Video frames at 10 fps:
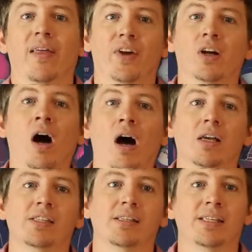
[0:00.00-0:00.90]
and their
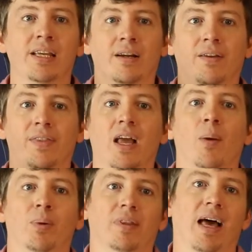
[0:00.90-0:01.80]
cost is here in the
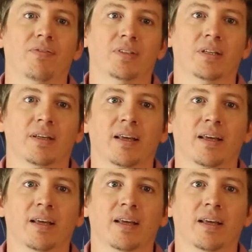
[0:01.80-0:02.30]
upper left.